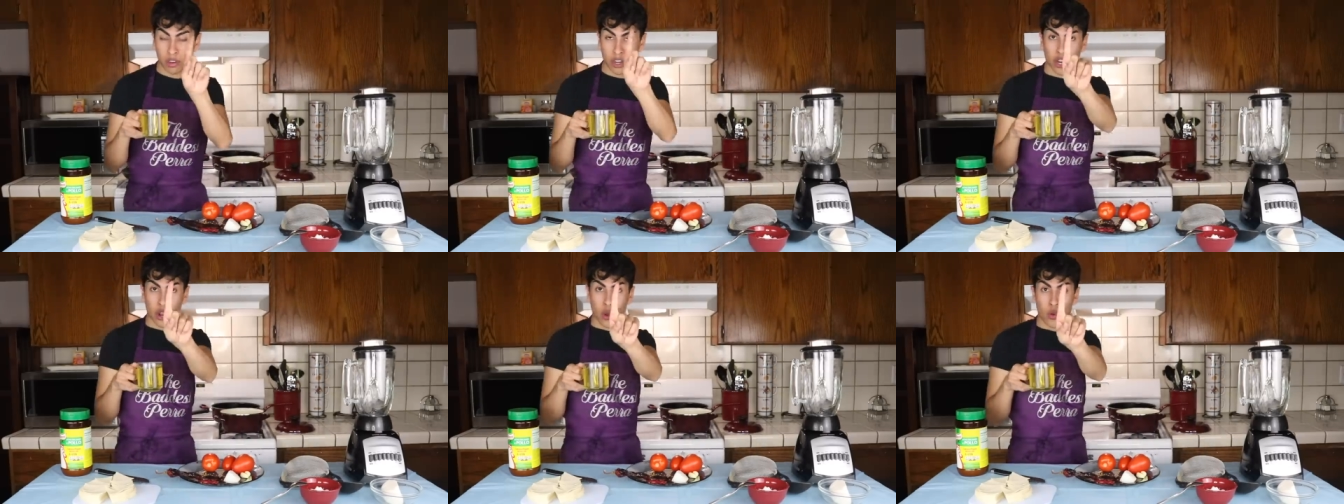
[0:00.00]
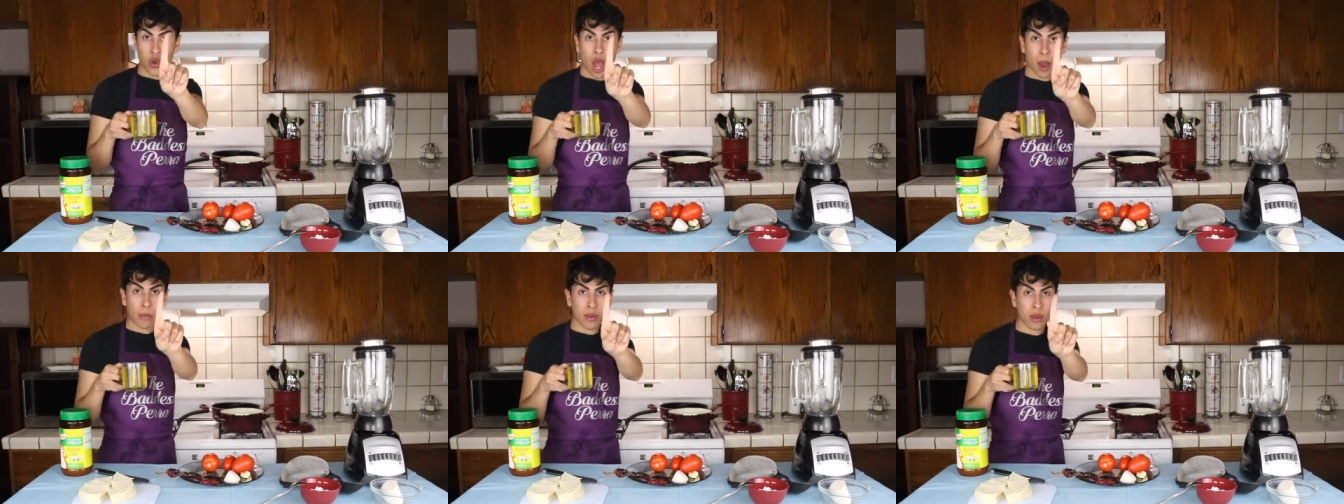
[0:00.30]
No
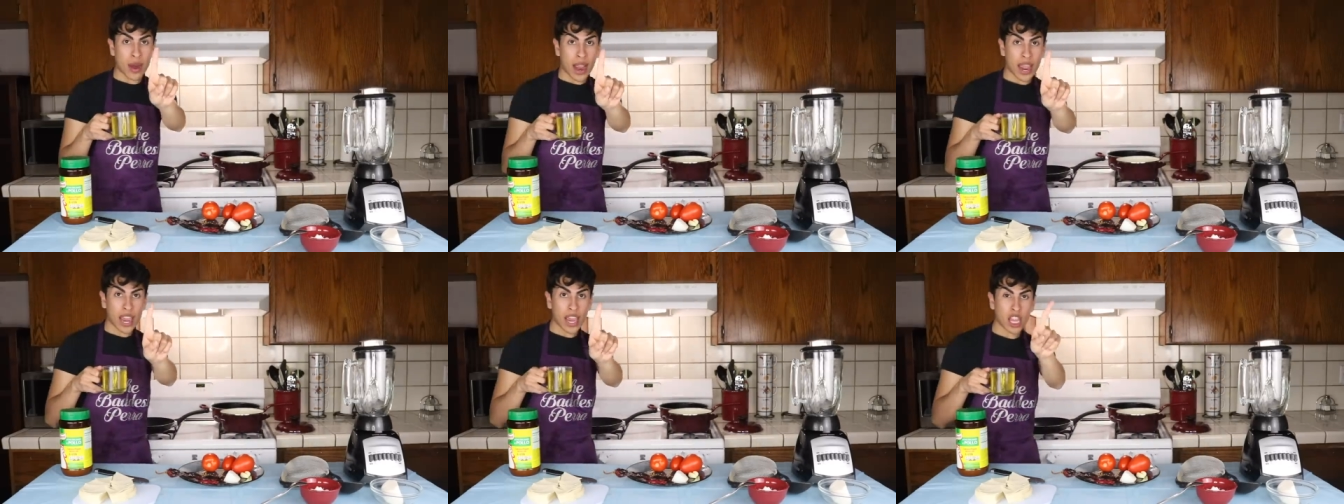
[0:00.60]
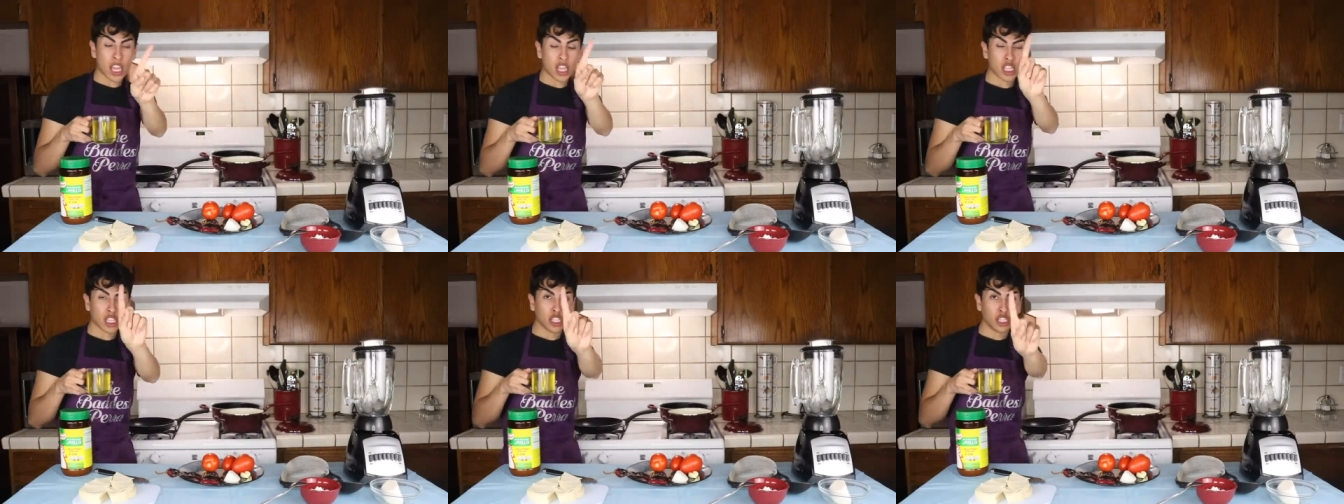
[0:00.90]
copyright.
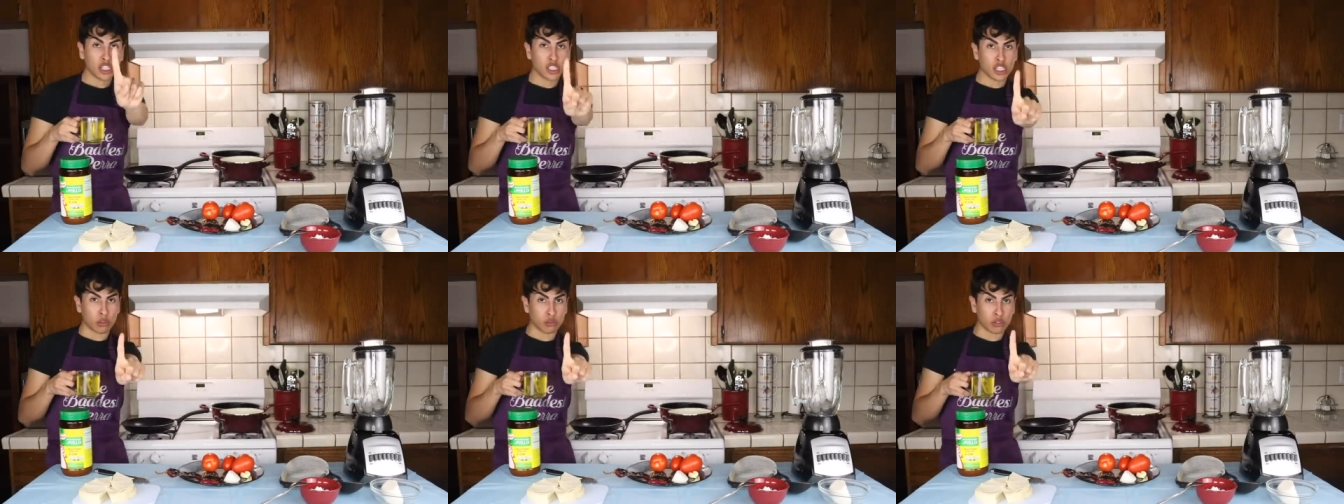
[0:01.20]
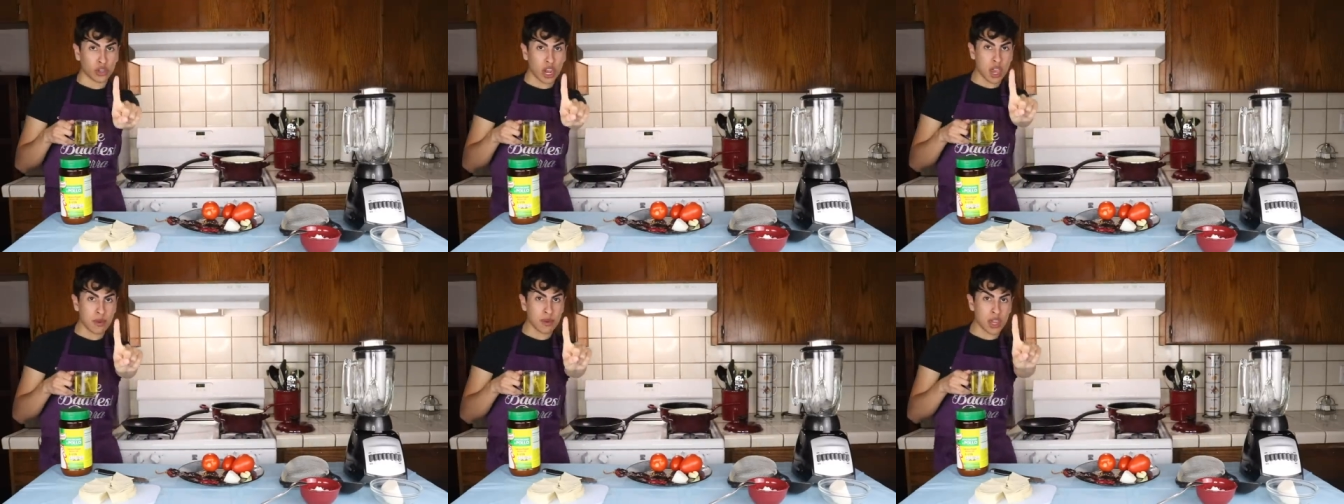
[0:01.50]
Don't
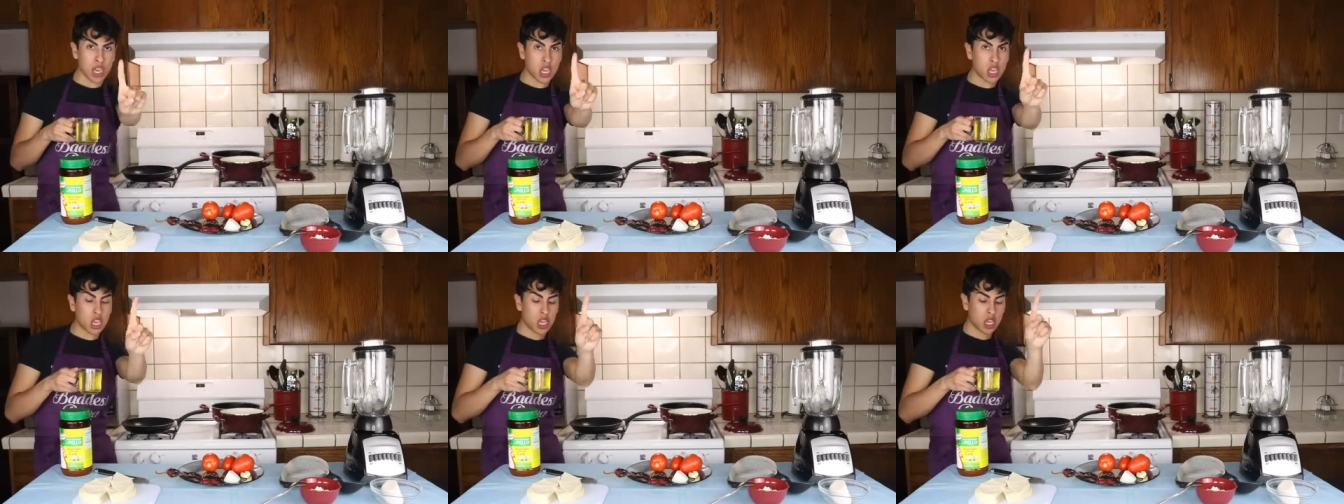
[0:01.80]
try me.